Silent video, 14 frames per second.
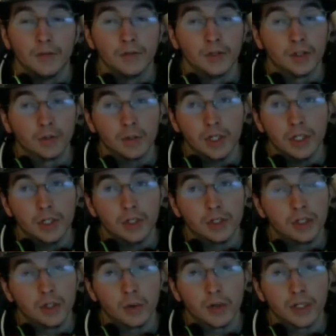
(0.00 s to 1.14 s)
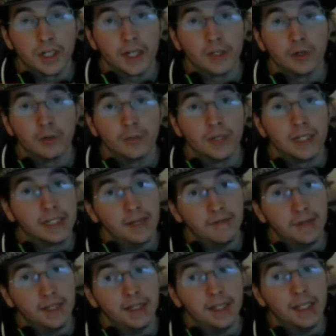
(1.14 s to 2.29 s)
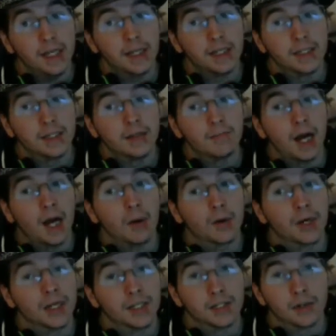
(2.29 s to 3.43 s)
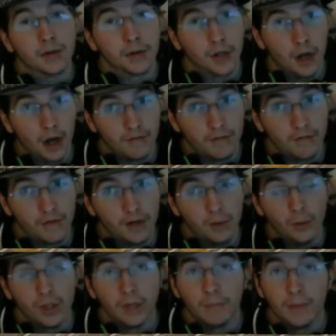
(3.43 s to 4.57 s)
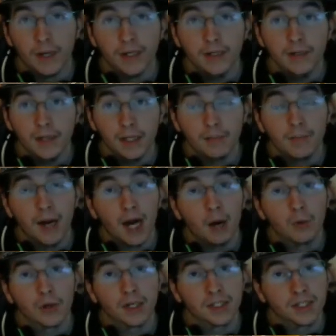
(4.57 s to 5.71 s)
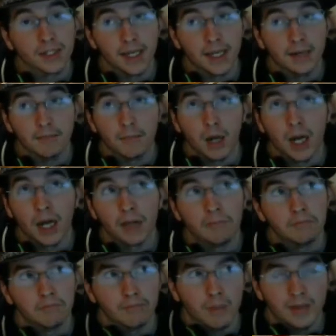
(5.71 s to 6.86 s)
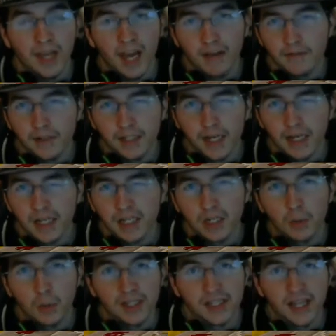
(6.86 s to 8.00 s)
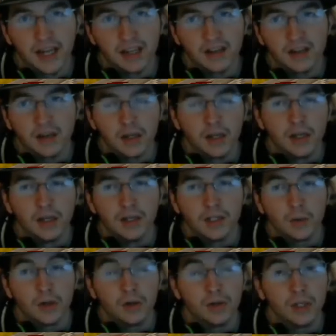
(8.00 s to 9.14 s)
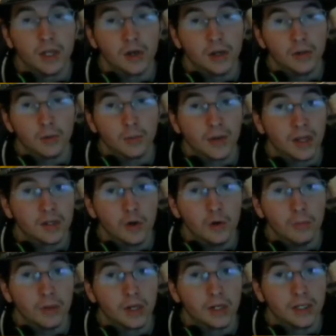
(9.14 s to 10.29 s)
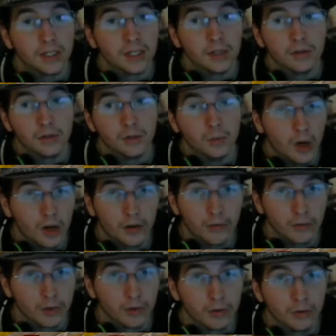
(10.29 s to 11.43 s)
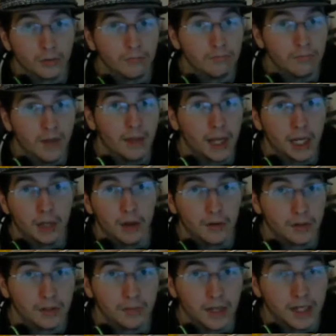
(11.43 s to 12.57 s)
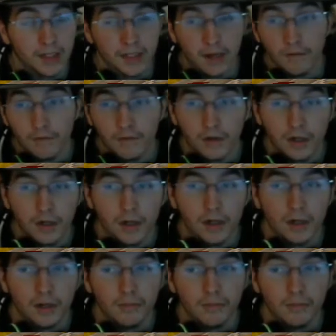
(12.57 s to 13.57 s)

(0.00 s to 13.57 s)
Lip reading: If you use a switch, the door stays open indefinitely until power is turned off. With a button, the power is delayed by maybe half a second to 1 second. So it only remains open until you walk through, and then it closes by itself.